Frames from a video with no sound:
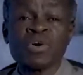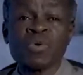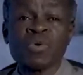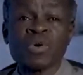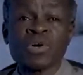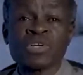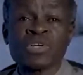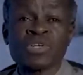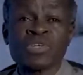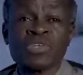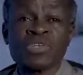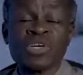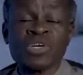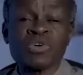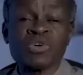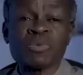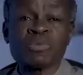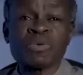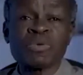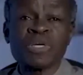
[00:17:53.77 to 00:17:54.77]
what the
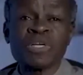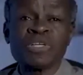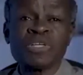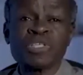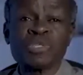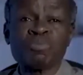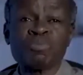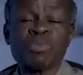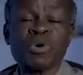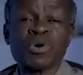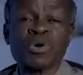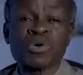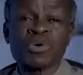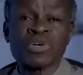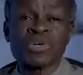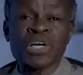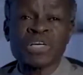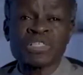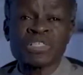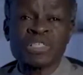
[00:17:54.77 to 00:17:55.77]
Europeans
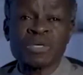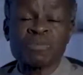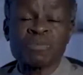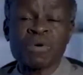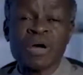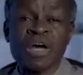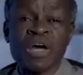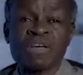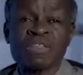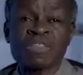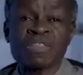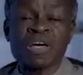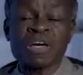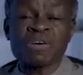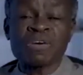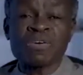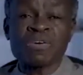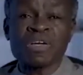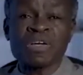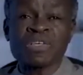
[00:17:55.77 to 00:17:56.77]
borrowed as the
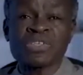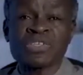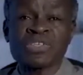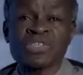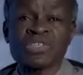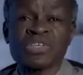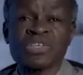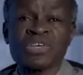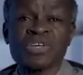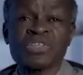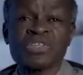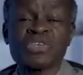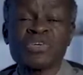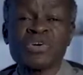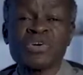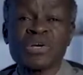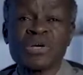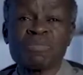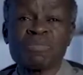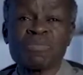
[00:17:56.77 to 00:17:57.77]
Pythagoras
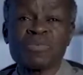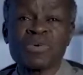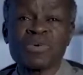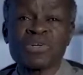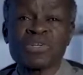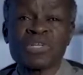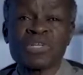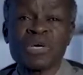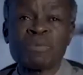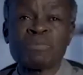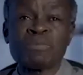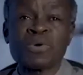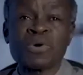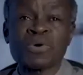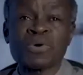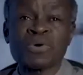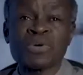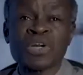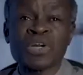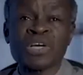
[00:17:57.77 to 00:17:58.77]
theorem, what they
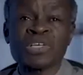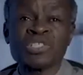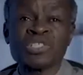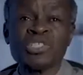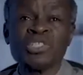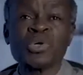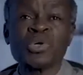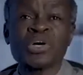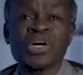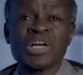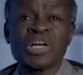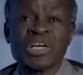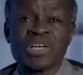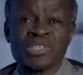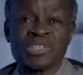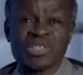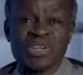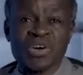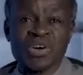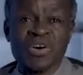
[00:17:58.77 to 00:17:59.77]
borrowed as
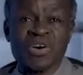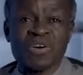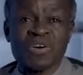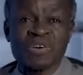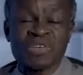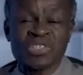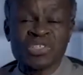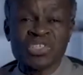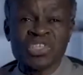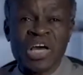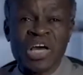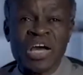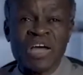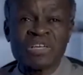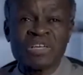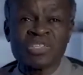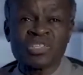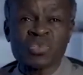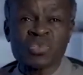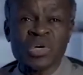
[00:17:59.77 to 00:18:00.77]
Euclid's law on
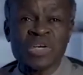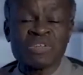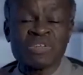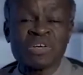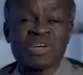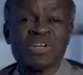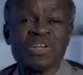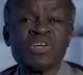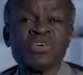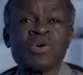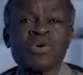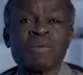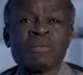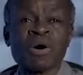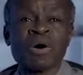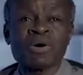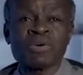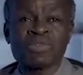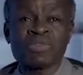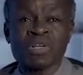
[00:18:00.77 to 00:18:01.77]
science, when they knew
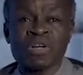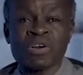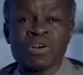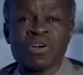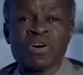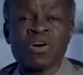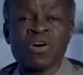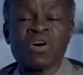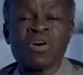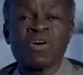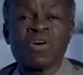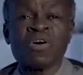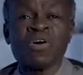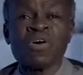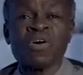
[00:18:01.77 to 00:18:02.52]
about the law